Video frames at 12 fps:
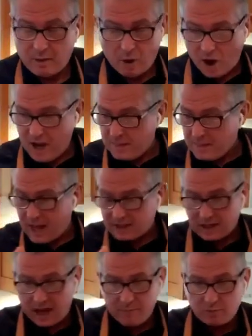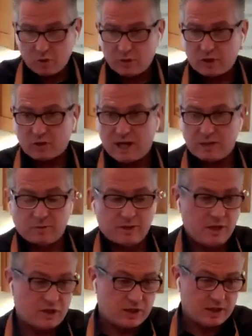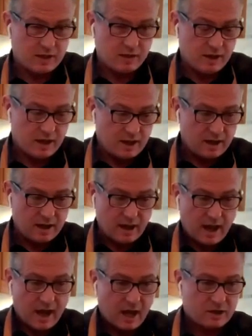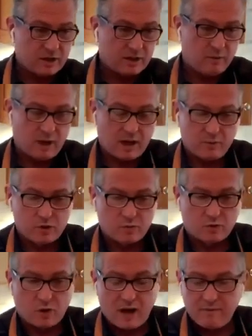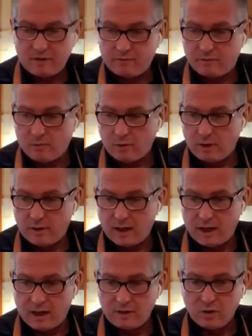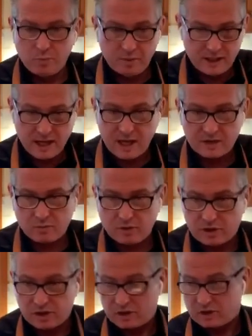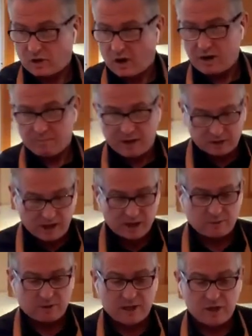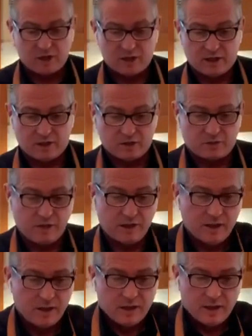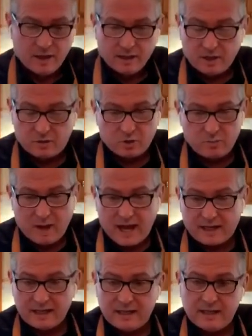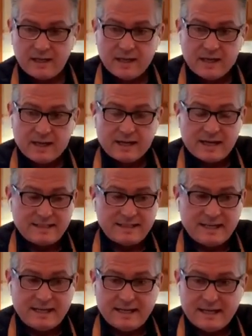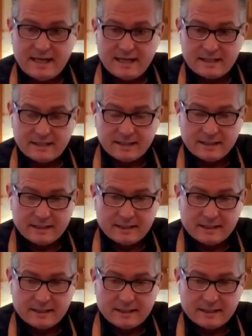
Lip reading: But in that time, doing transportation and actually, while I was driving for UPS, where I just started my transportation industry, this was back in 1988.